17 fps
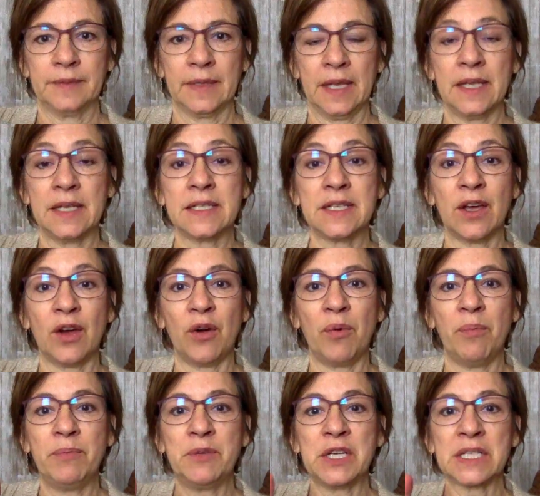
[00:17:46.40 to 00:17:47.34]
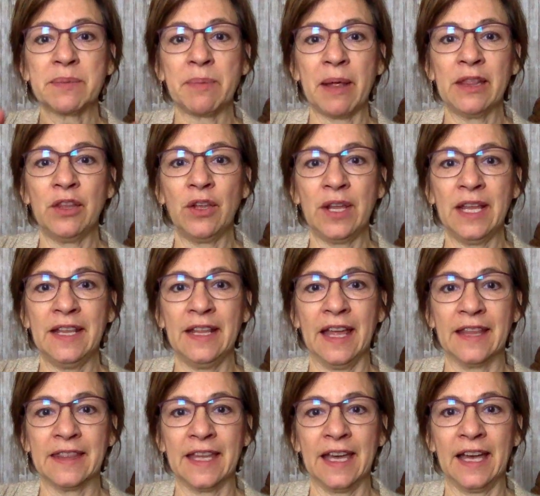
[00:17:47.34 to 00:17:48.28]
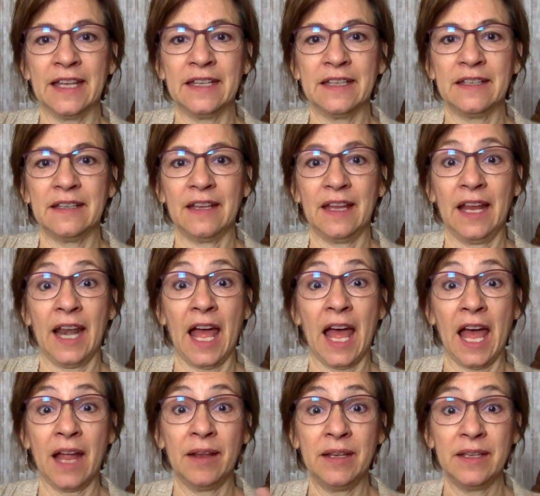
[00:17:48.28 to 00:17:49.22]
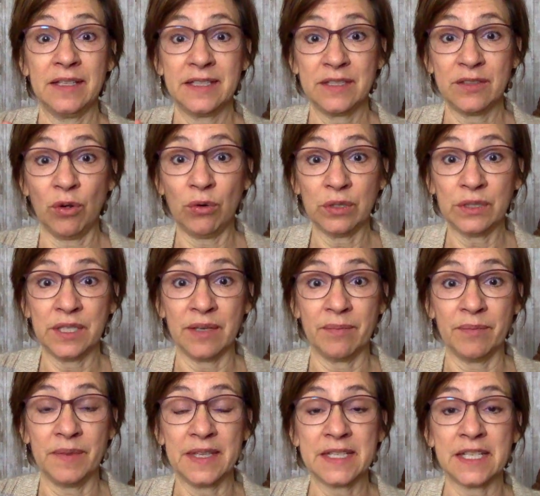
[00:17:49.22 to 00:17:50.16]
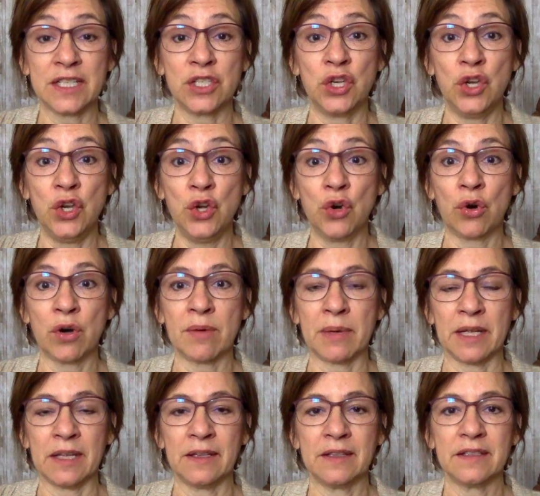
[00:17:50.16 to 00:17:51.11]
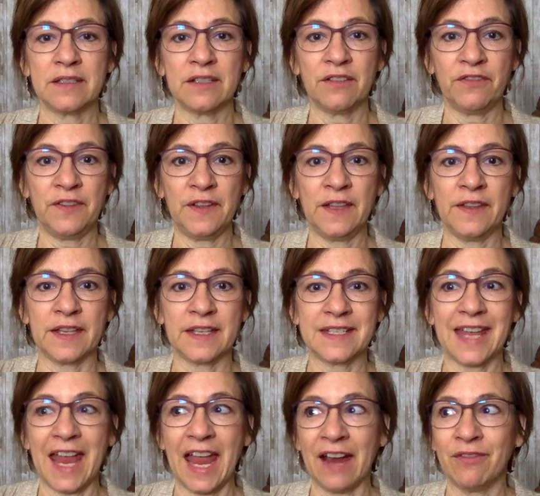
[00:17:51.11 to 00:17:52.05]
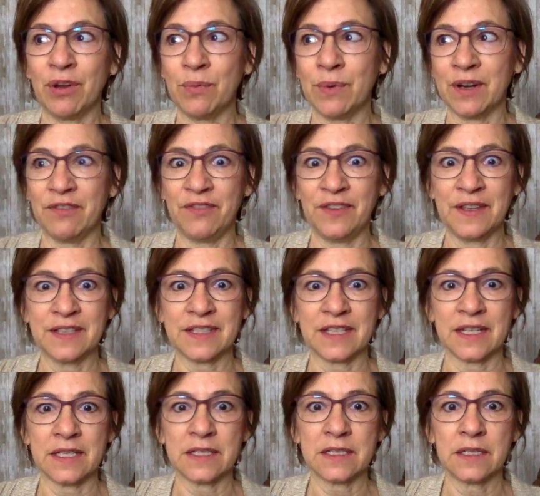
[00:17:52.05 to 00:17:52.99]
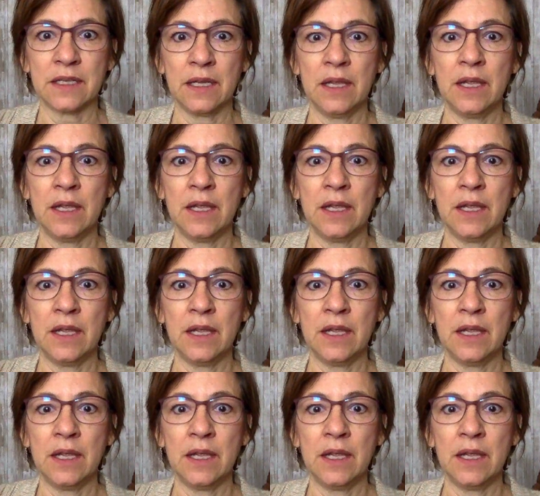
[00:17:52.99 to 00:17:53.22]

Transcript: And so just by looking at that, and I told him this is normal to feel this. Everyone feels this.